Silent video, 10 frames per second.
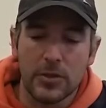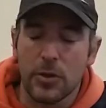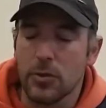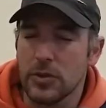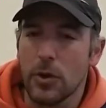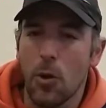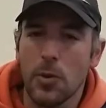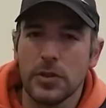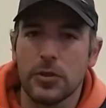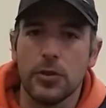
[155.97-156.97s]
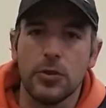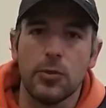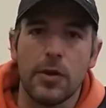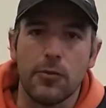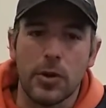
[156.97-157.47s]
So it's always good to
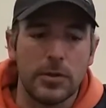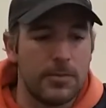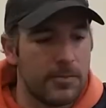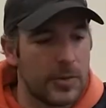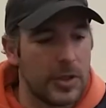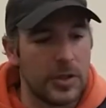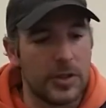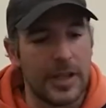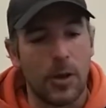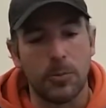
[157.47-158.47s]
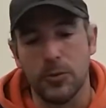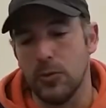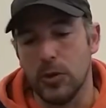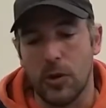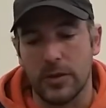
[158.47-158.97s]
have one, help you
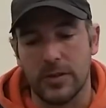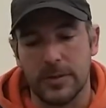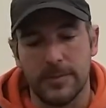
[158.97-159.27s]
a lot.